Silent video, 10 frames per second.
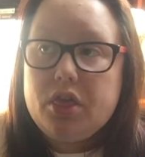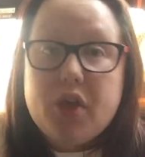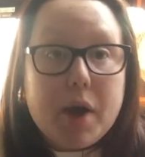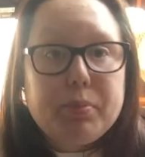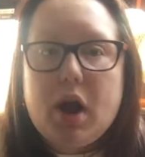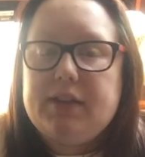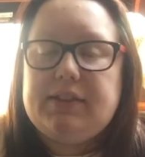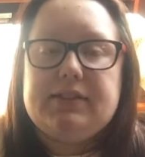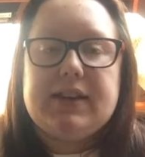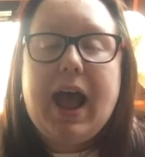thought
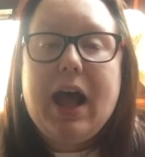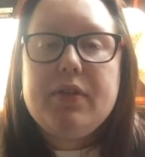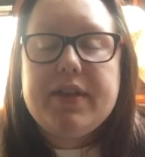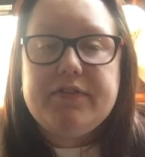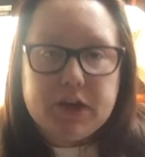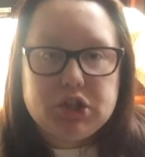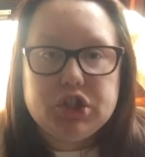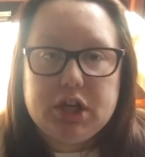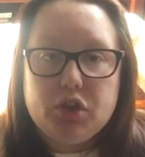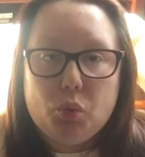process and how they
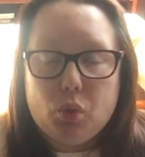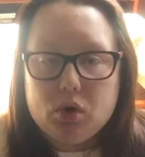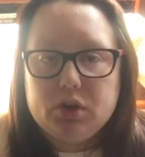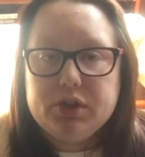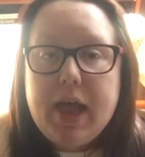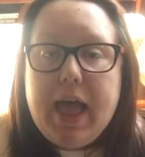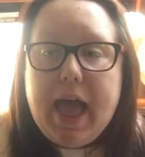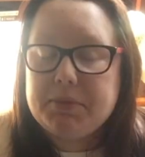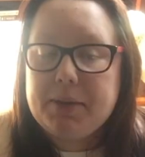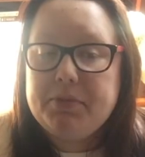function in the world.
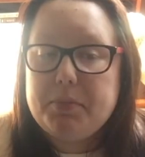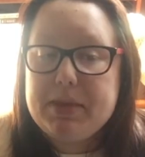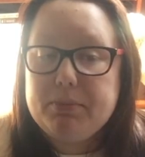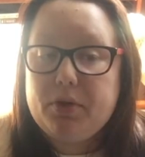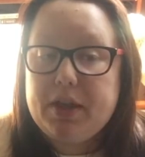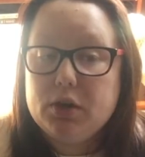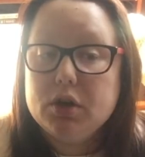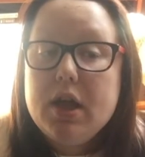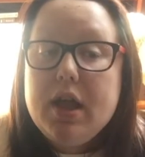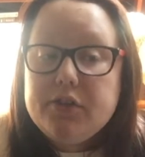Sometimes the people that are
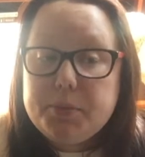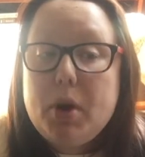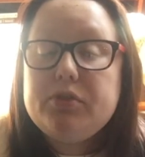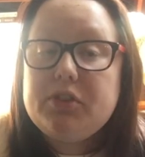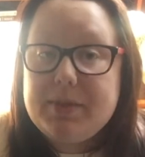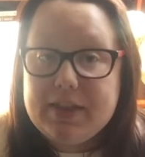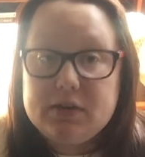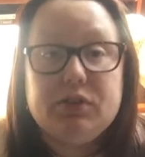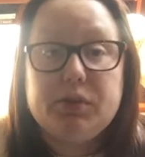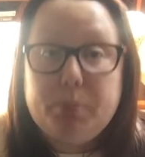supposed to be
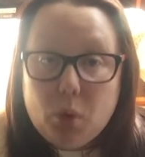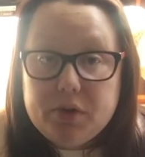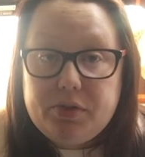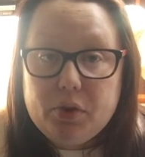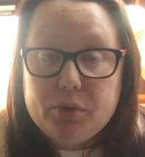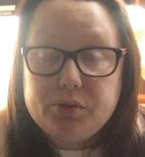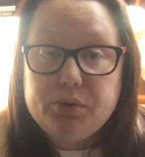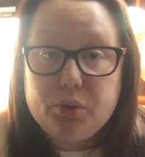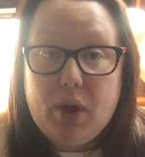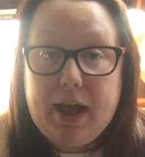there to support those
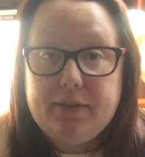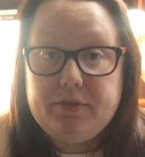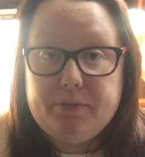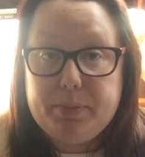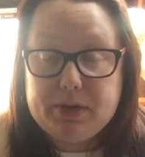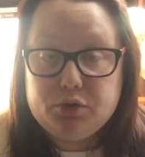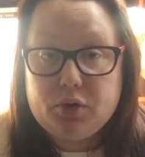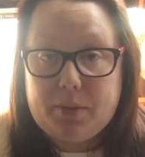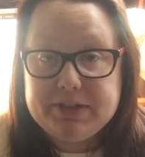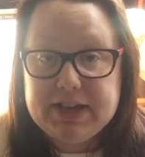who have been
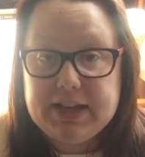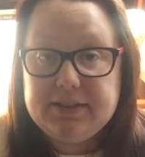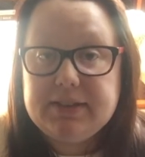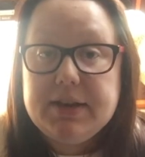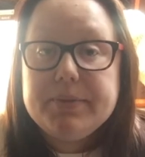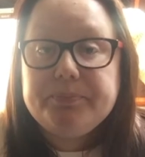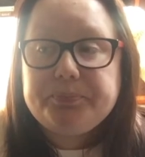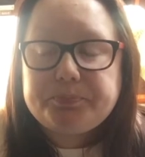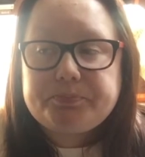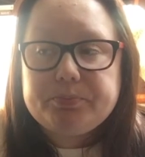traumatized
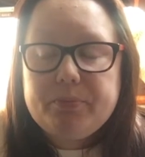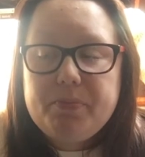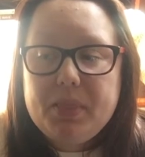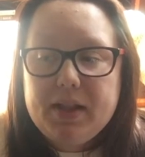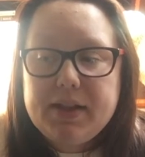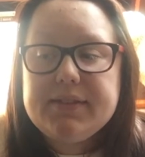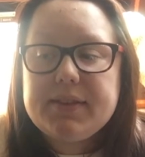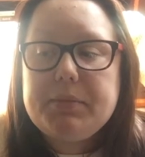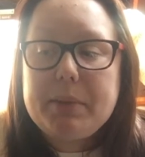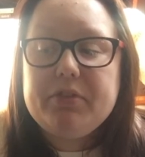can
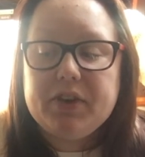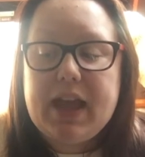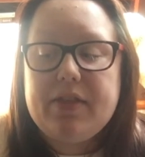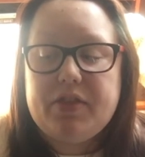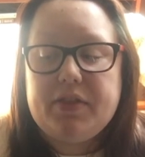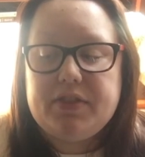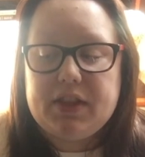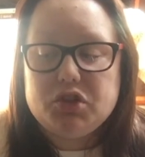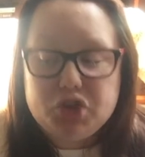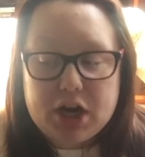sometimes forget that
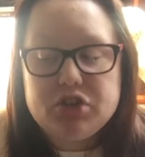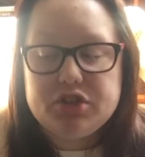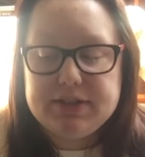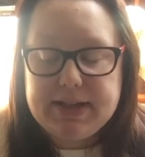the changes